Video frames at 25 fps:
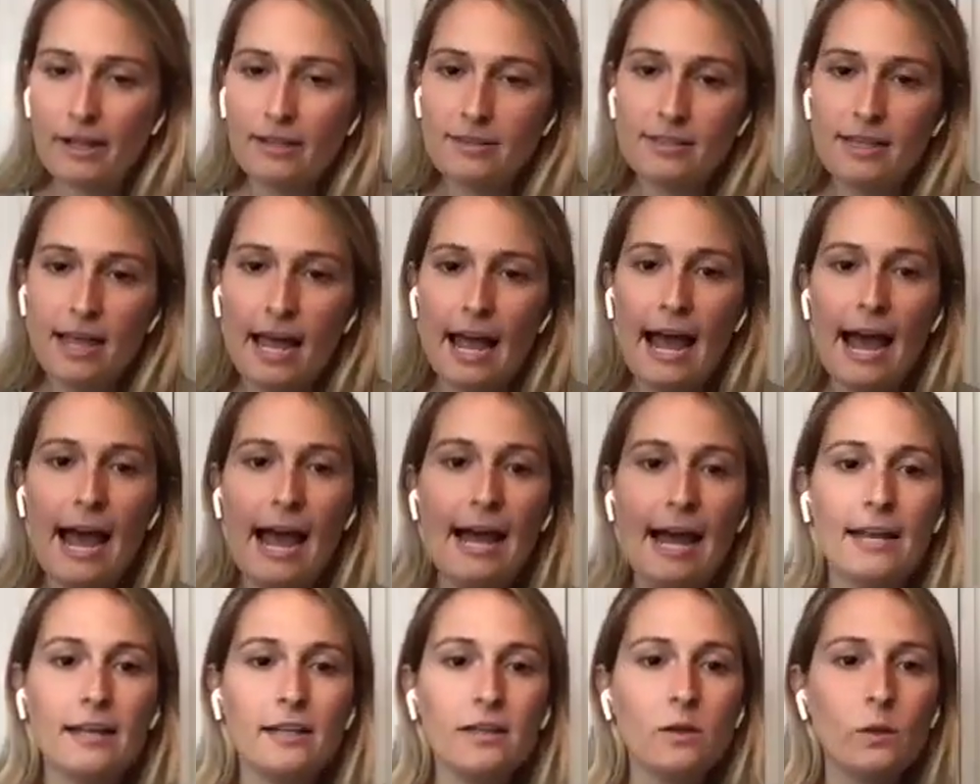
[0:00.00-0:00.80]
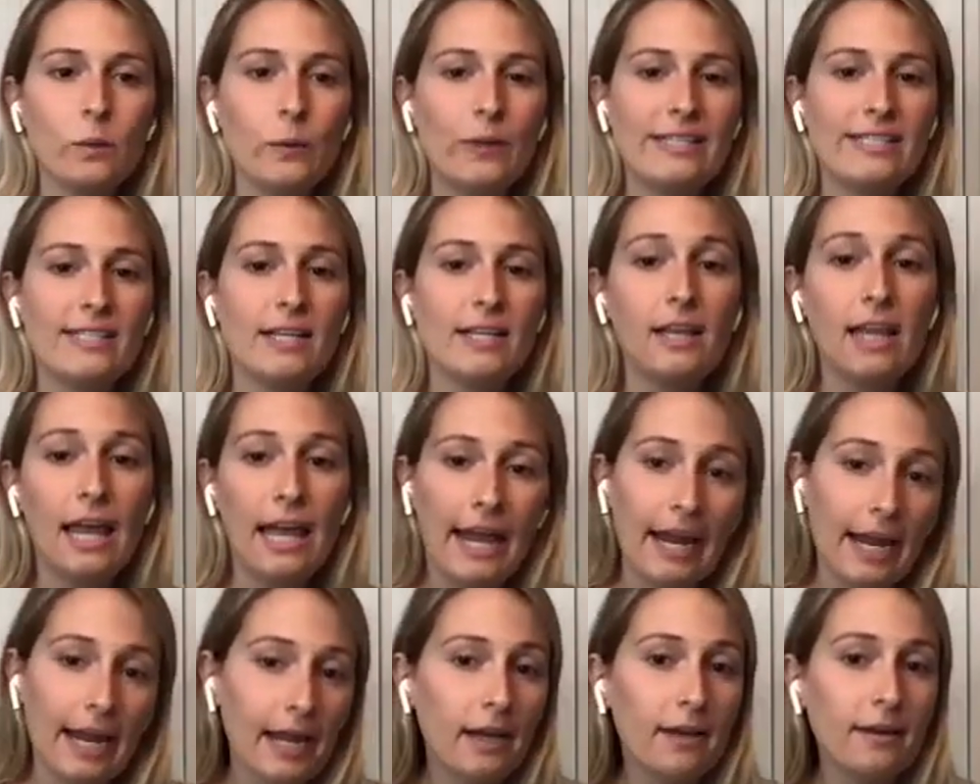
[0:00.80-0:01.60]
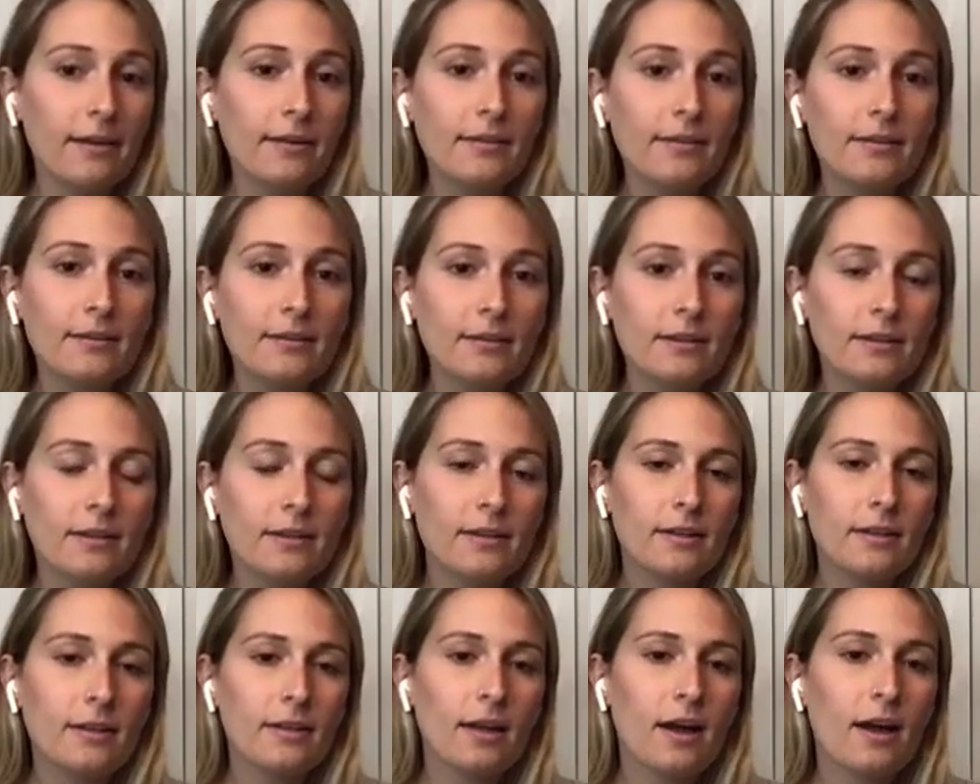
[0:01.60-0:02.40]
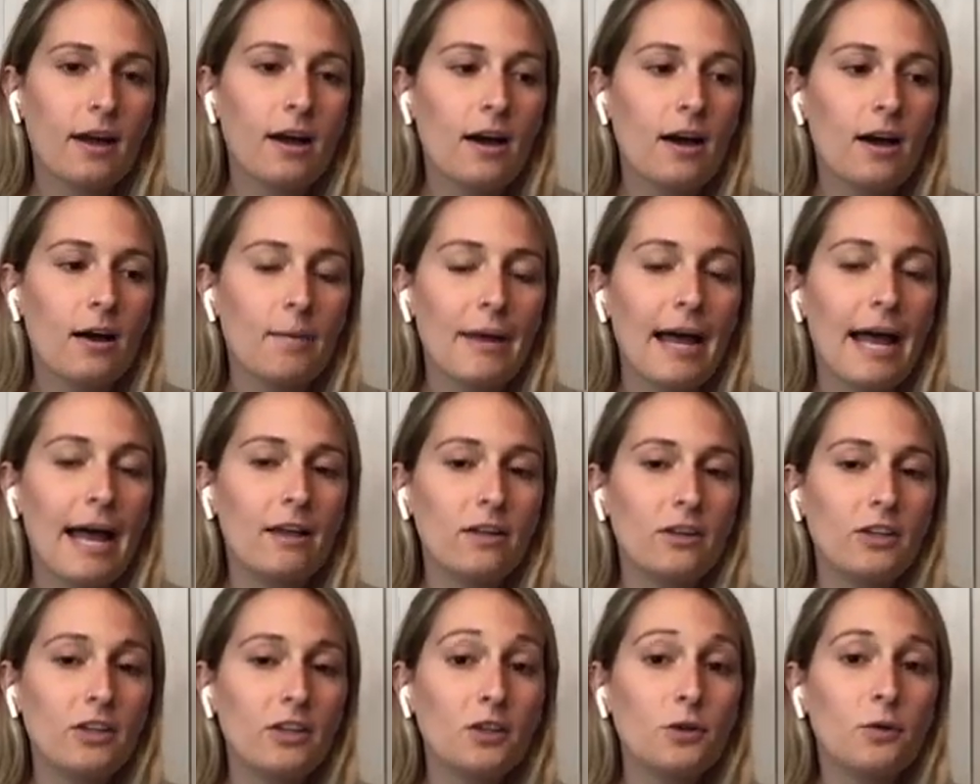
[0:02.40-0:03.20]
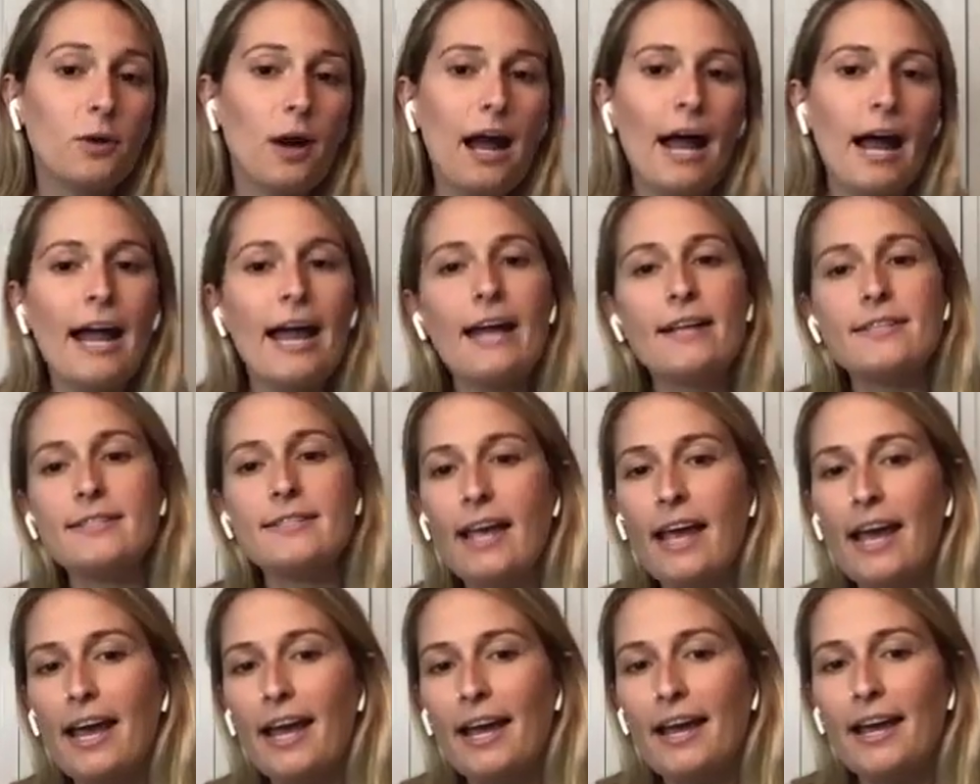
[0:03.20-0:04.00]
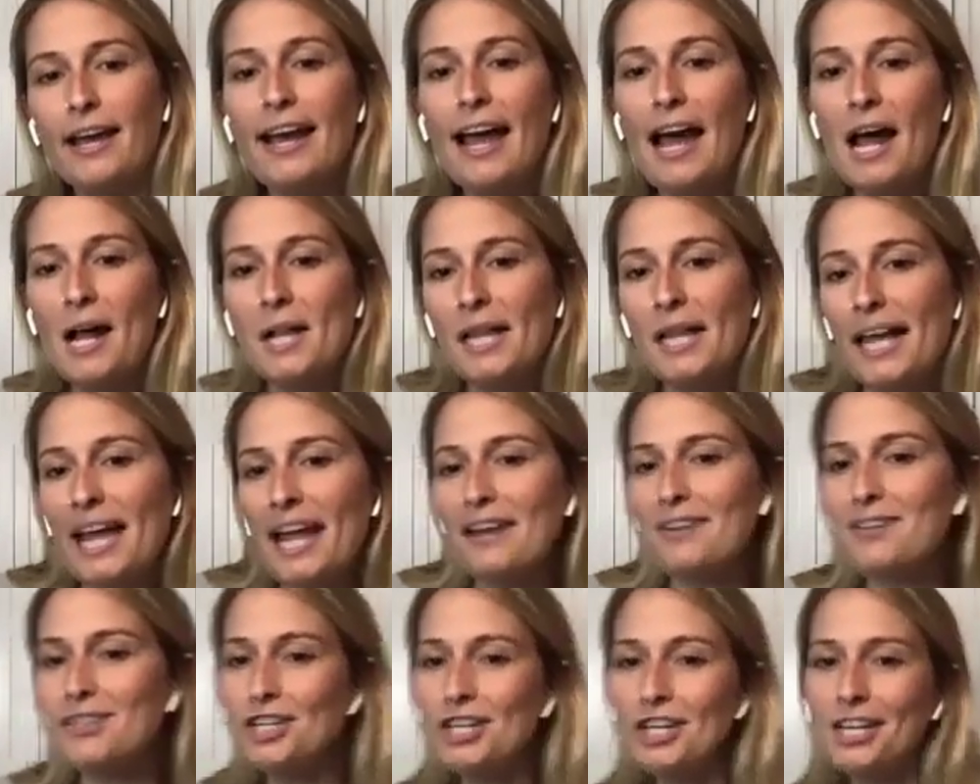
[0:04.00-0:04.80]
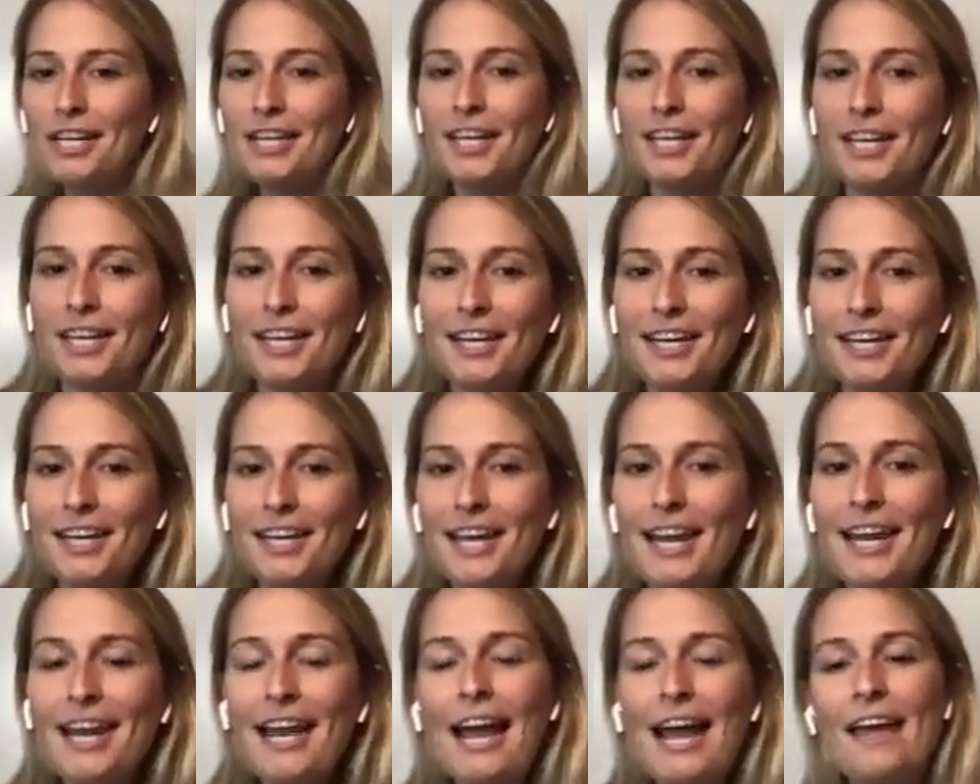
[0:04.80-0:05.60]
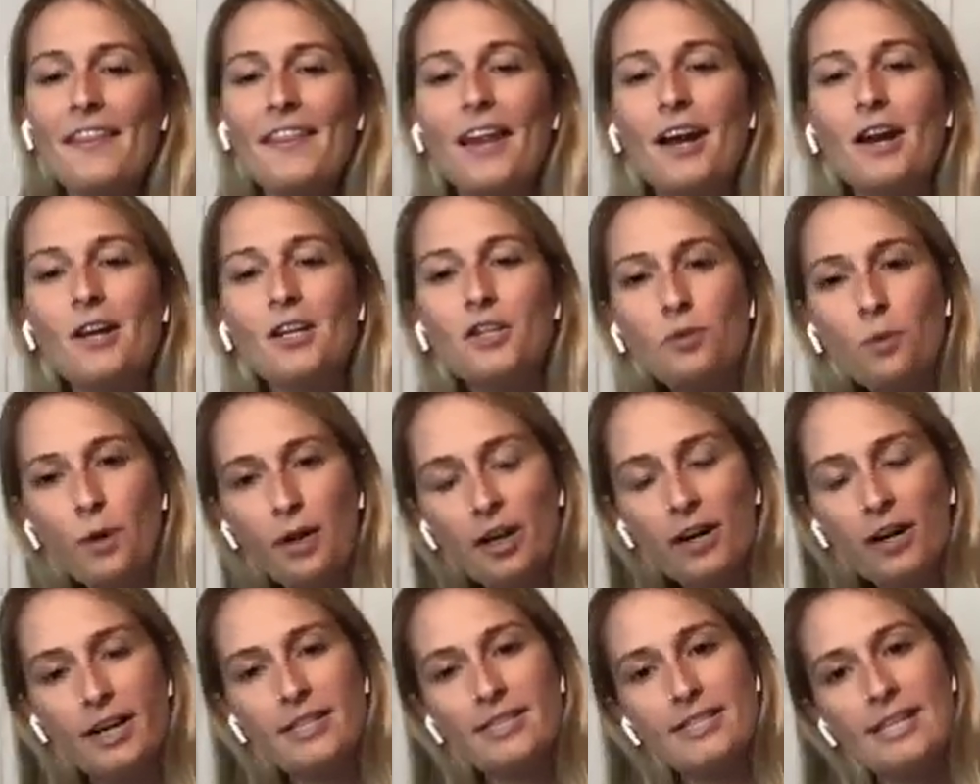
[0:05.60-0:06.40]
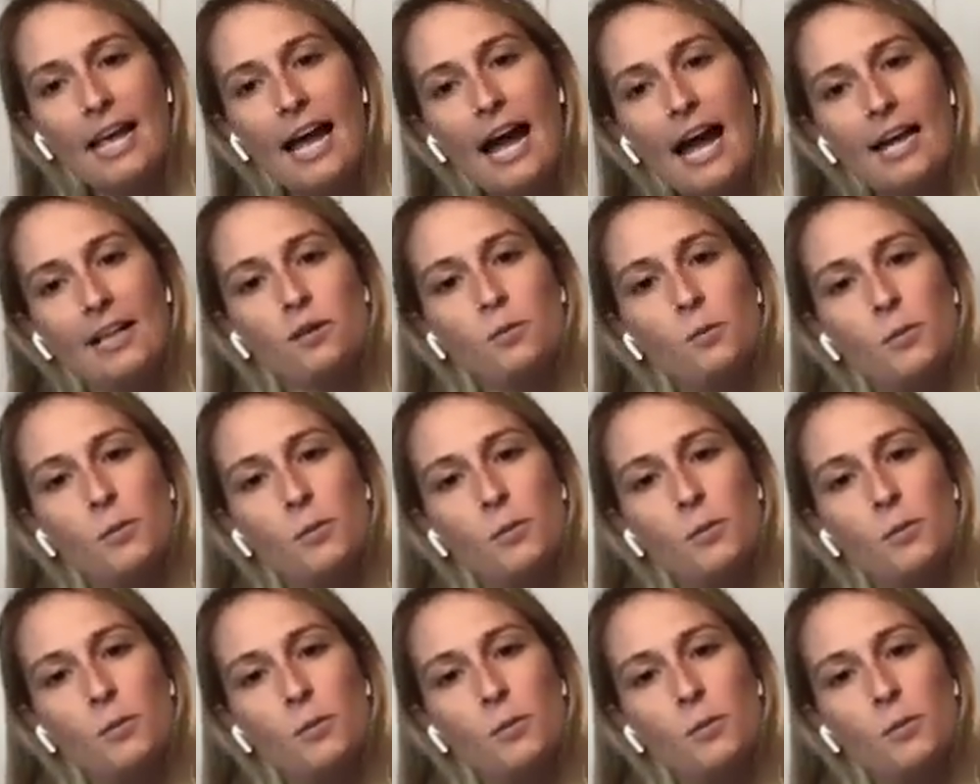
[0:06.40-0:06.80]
it's at Luisa Lange, LuisaLange. And then on Twitter, it's at